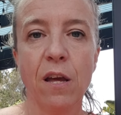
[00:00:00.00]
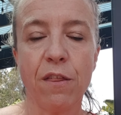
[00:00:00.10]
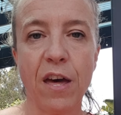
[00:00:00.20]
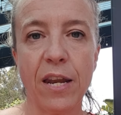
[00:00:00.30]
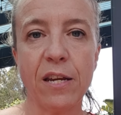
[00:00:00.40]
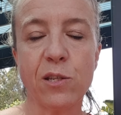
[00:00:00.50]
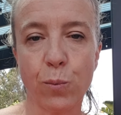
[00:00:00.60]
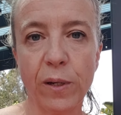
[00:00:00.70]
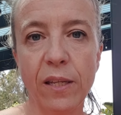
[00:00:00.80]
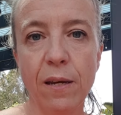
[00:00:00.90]
that it's
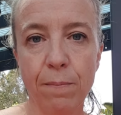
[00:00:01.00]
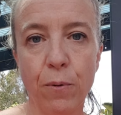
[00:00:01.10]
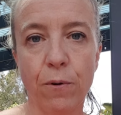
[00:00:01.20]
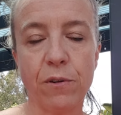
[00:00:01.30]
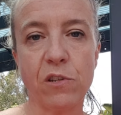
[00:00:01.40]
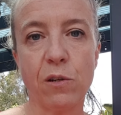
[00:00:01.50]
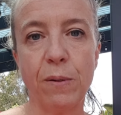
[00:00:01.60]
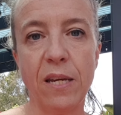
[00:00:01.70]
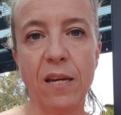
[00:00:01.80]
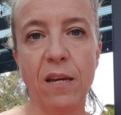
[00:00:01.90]
really important to
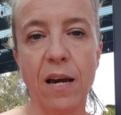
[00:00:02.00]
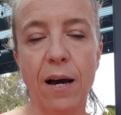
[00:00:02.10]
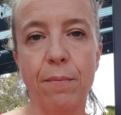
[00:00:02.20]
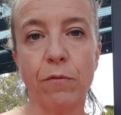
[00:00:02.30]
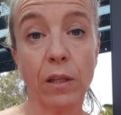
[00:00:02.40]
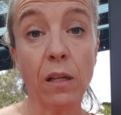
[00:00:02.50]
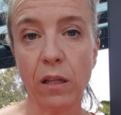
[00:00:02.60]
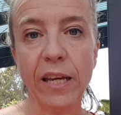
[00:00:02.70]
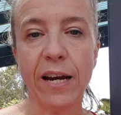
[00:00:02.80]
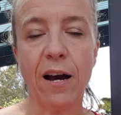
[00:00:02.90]
be really
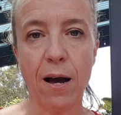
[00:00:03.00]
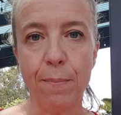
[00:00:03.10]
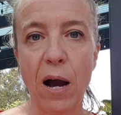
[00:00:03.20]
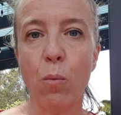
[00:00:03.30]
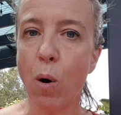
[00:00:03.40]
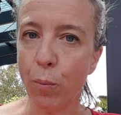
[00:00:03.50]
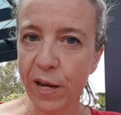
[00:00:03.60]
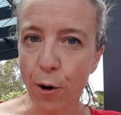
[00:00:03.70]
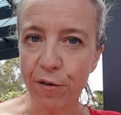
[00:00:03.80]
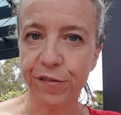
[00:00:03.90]
clear about what we
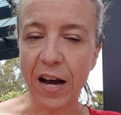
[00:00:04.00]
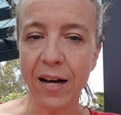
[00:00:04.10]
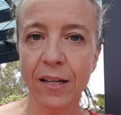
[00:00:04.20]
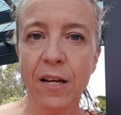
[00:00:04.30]
offer.